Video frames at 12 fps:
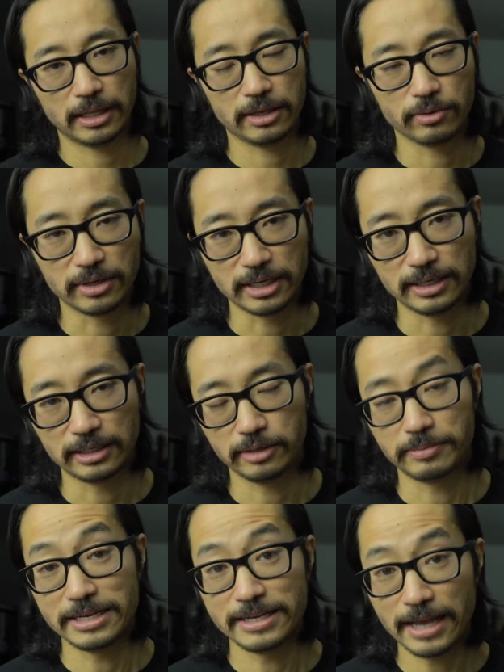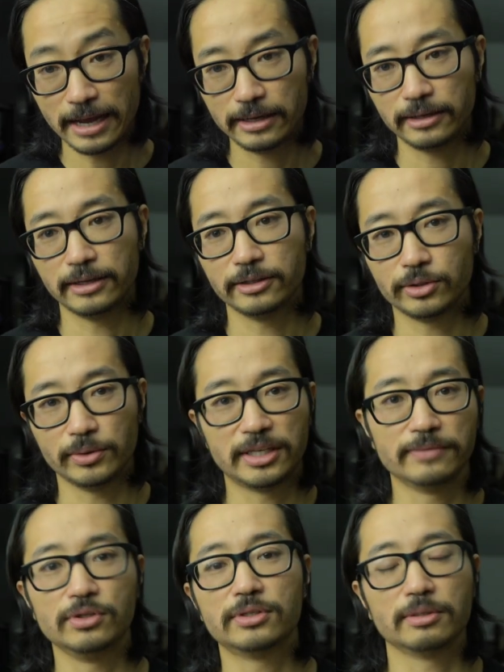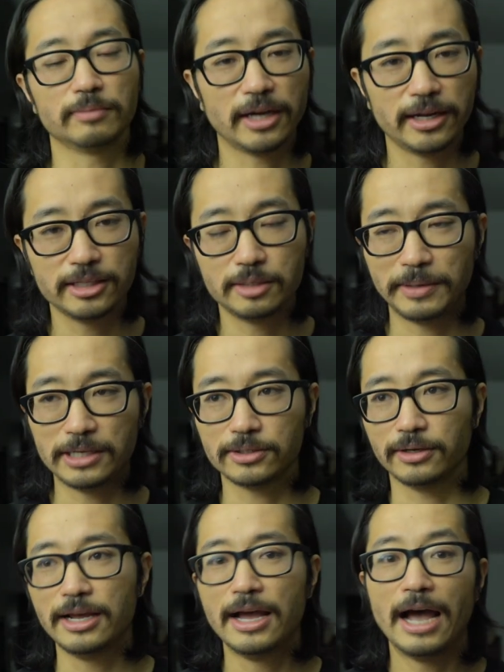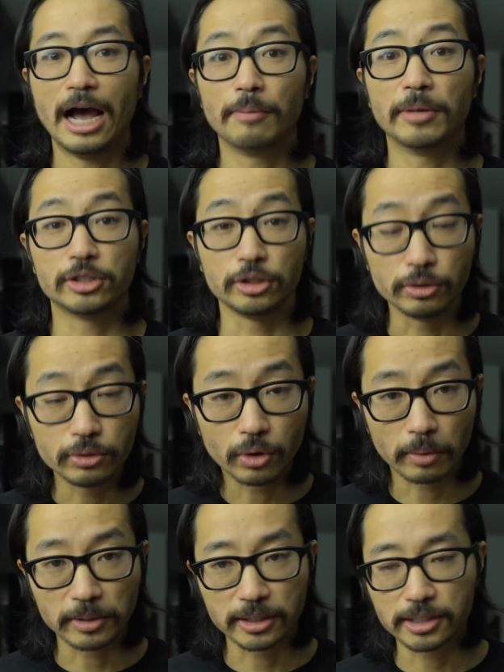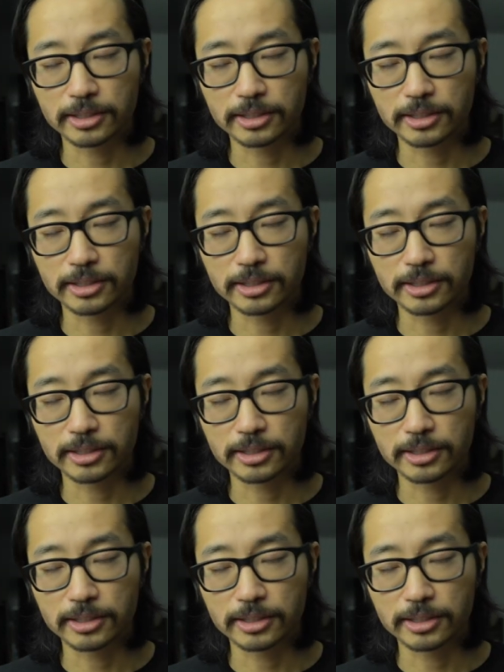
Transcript: that you need to be getting. And so it gives you some guidance based on how much you normally